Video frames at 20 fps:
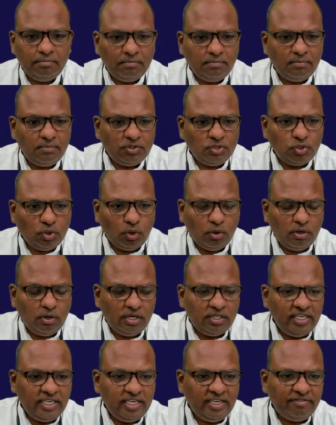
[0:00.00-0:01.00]
So
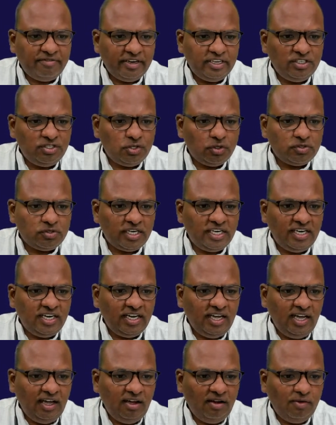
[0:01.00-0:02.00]
the French
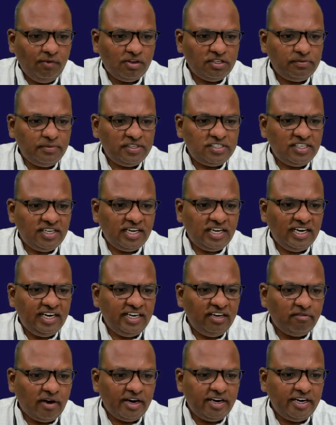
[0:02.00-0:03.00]
society was basically
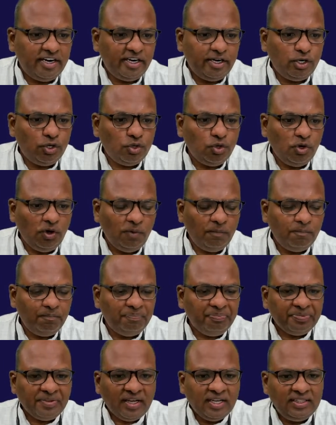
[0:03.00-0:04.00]
divided into
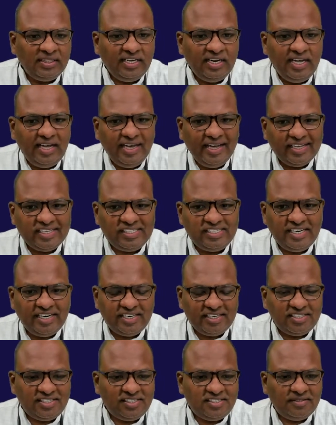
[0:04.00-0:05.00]
three
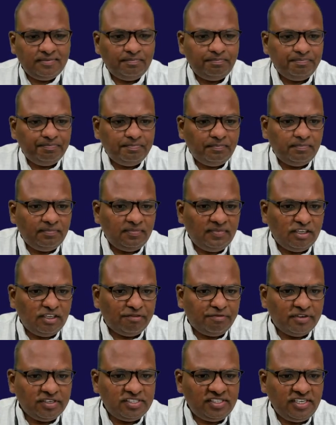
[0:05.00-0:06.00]
estates: the
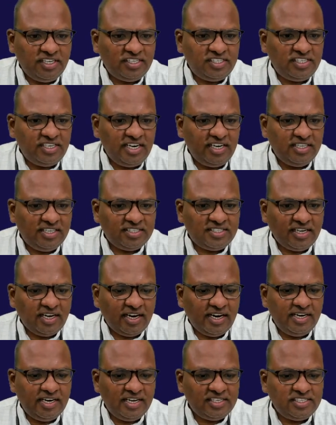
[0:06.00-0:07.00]
first estate, the
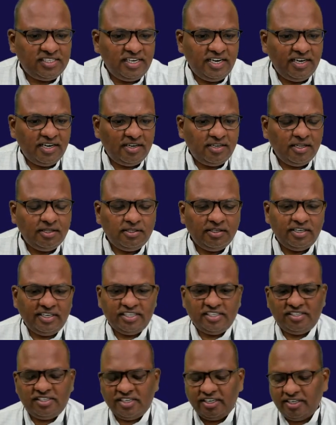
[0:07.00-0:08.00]
second estate, and the third
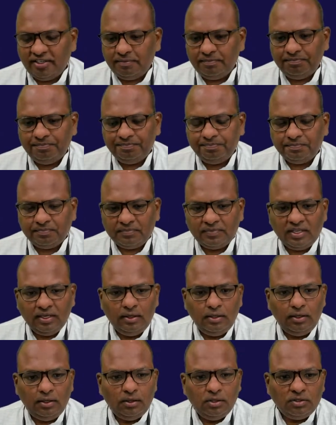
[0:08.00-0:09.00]
estate.
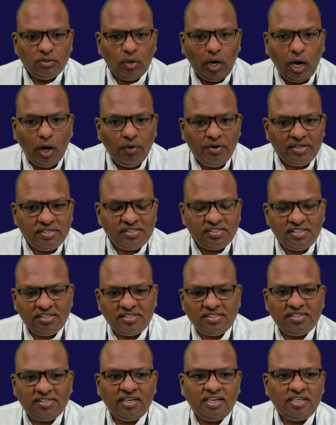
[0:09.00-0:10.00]
So how is this
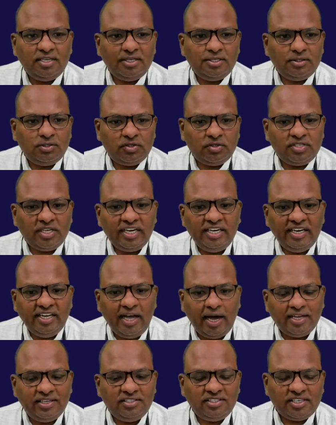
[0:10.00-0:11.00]
society
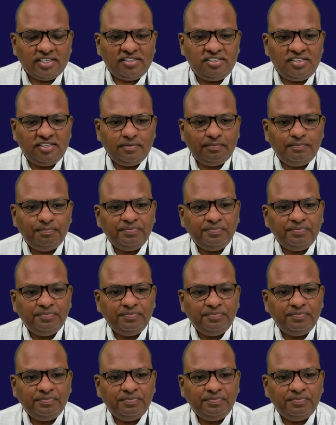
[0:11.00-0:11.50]
unjust?